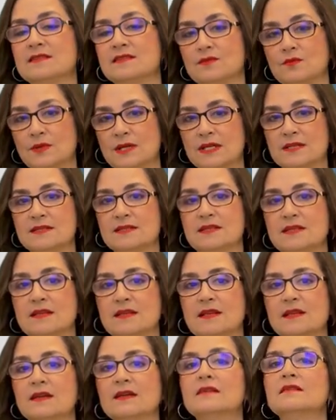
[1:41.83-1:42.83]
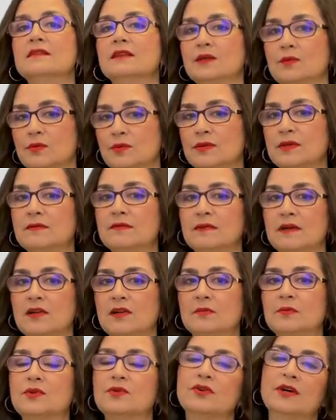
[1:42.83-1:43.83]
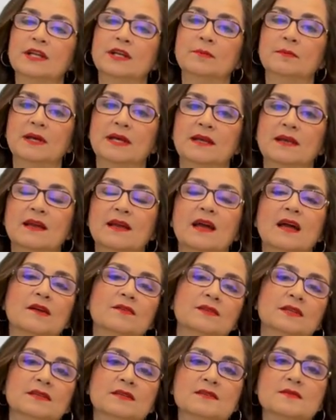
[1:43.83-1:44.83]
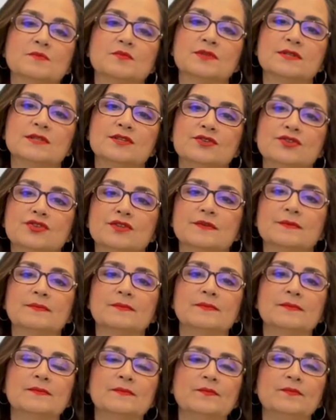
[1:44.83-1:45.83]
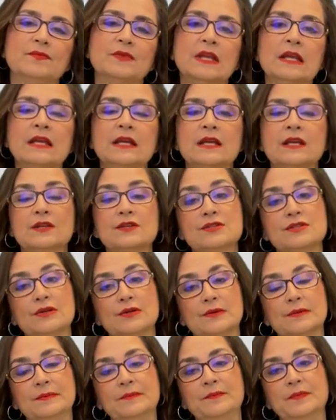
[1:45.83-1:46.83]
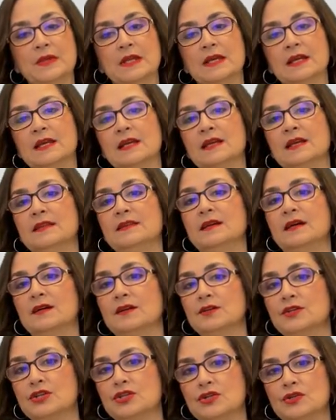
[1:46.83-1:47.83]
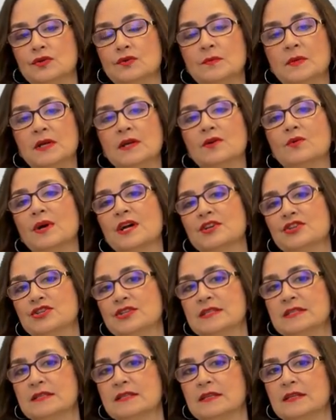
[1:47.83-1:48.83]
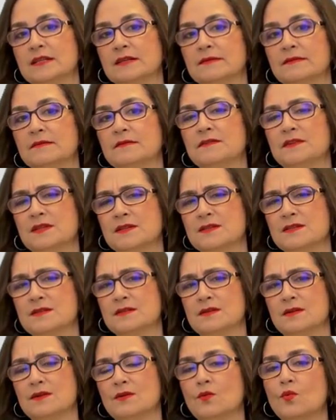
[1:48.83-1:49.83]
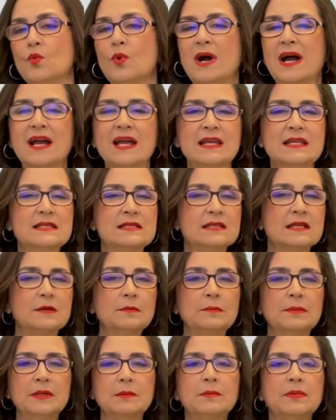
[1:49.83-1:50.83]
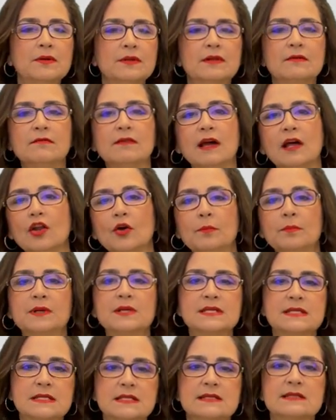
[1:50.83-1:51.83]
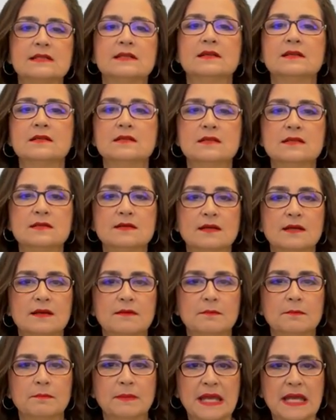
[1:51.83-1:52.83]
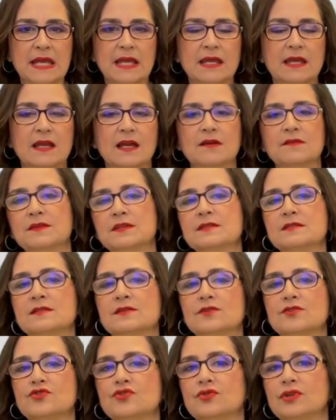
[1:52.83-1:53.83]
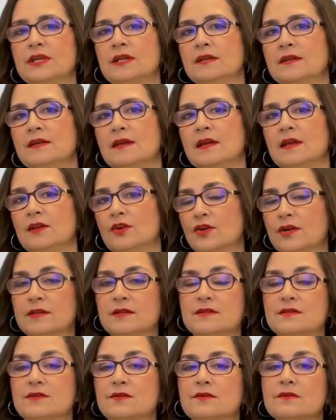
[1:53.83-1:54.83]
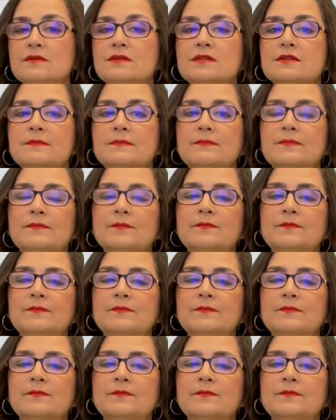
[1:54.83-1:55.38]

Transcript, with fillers: is a risk they will develop chronic pain after this procedure. So, there are two main questions here. First, why some people develop persistent pain after surgery and others don't?